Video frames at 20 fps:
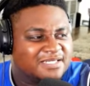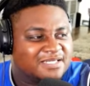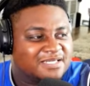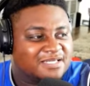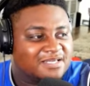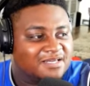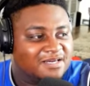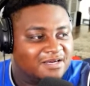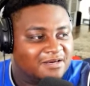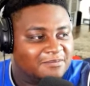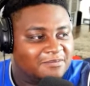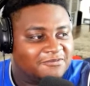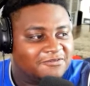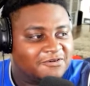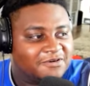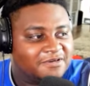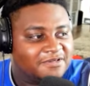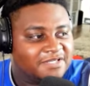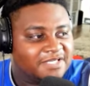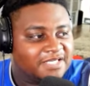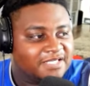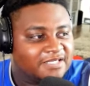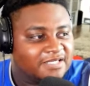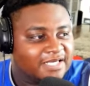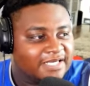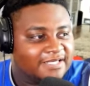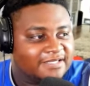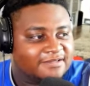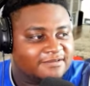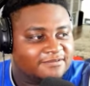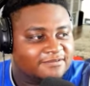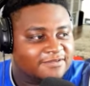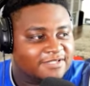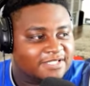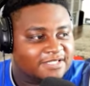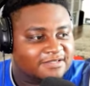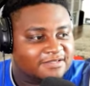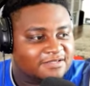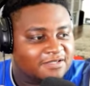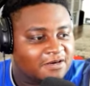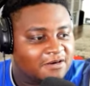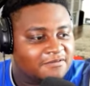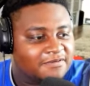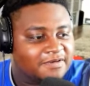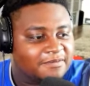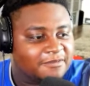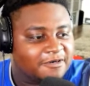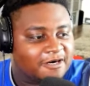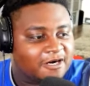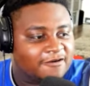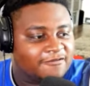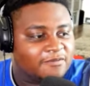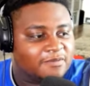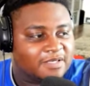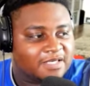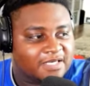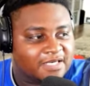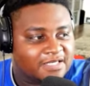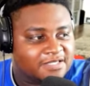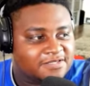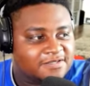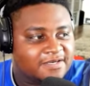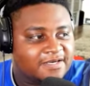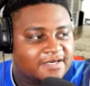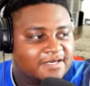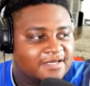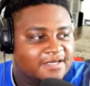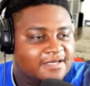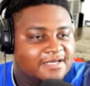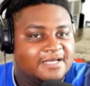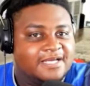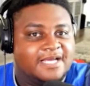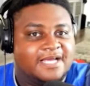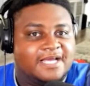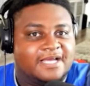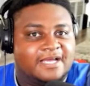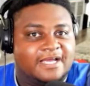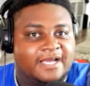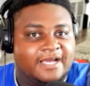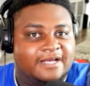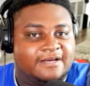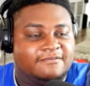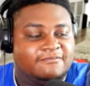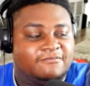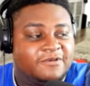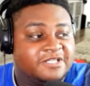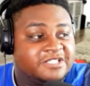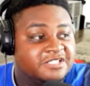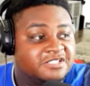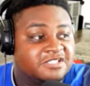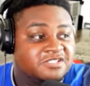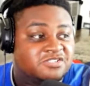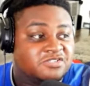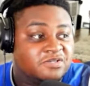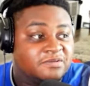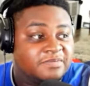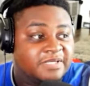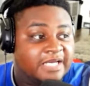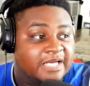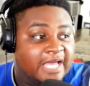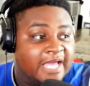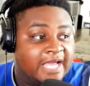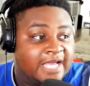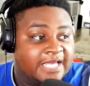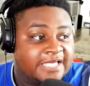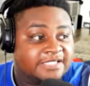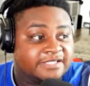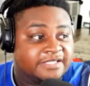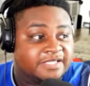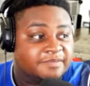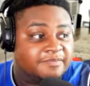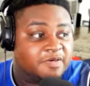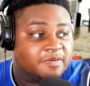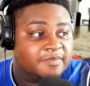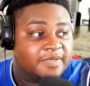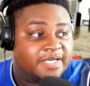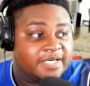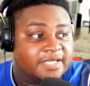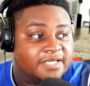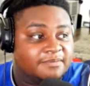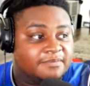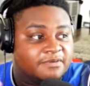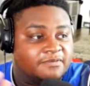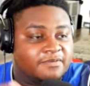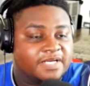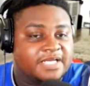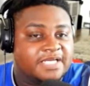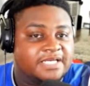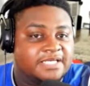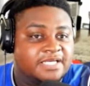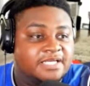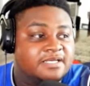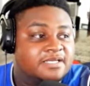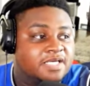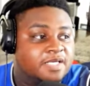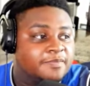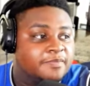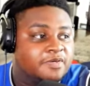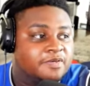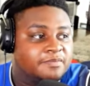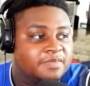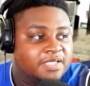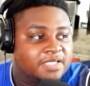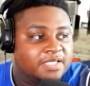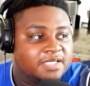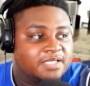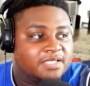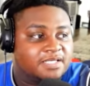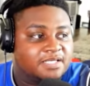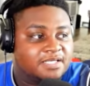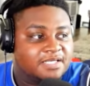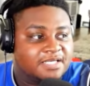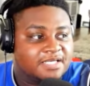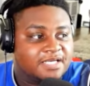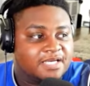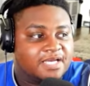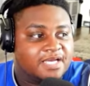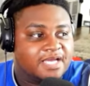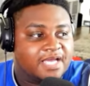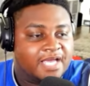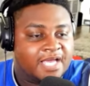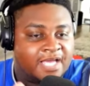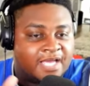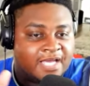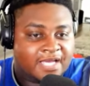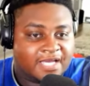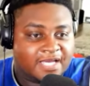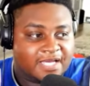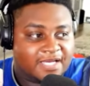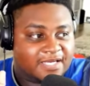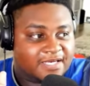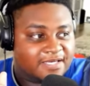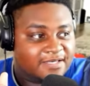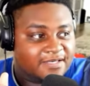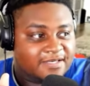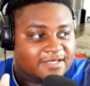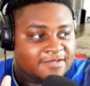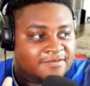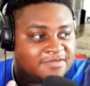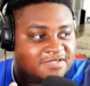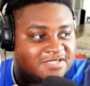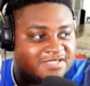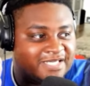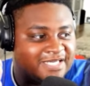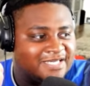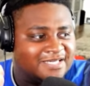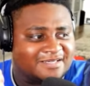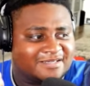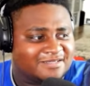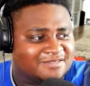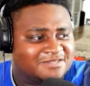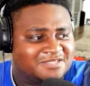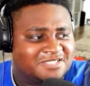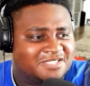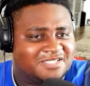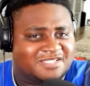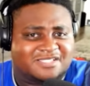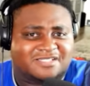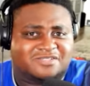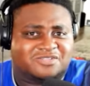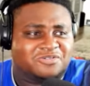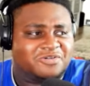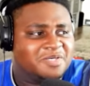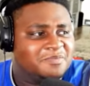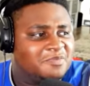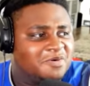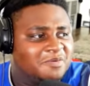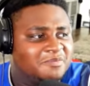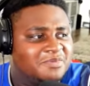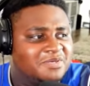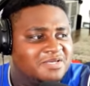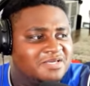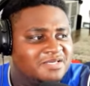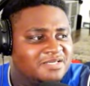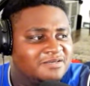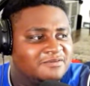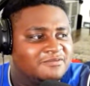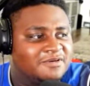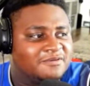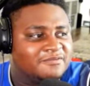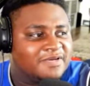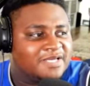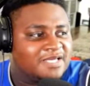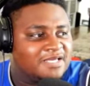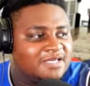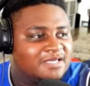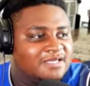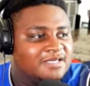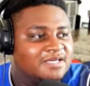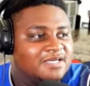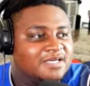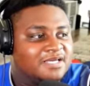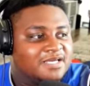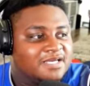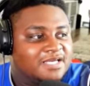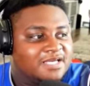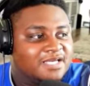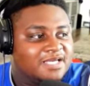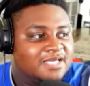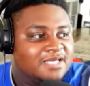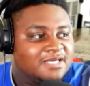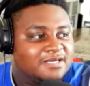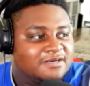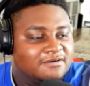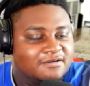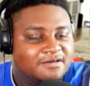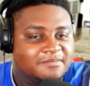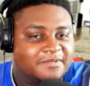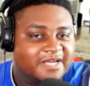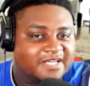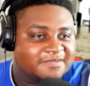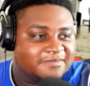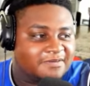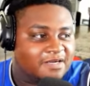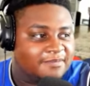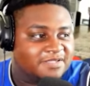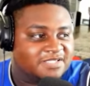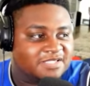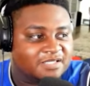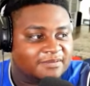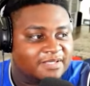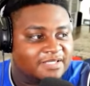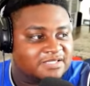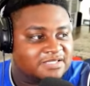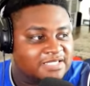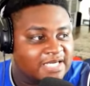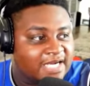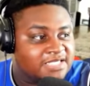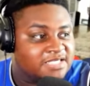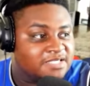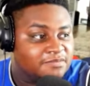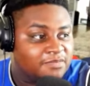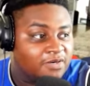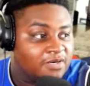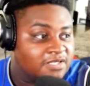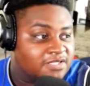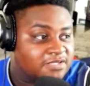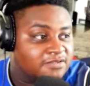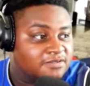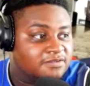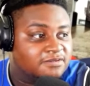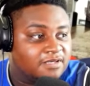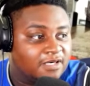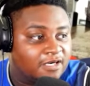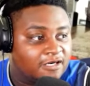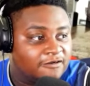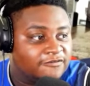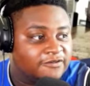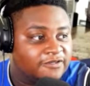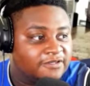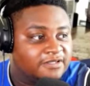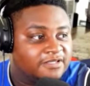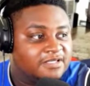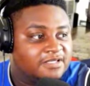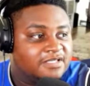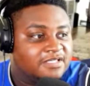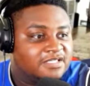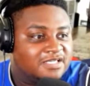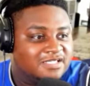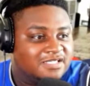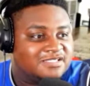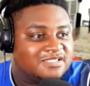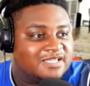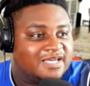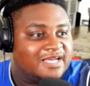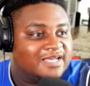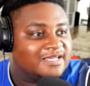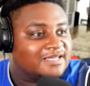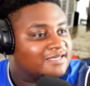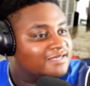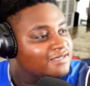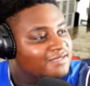before you can talk with him or offer him a contract. And we just assumed that, hey, he's gonna get more money. But when he didn't get more money, and it was like just $3 more million than what who the next player I'm gonna talk about is Najee Marshall offered, is like,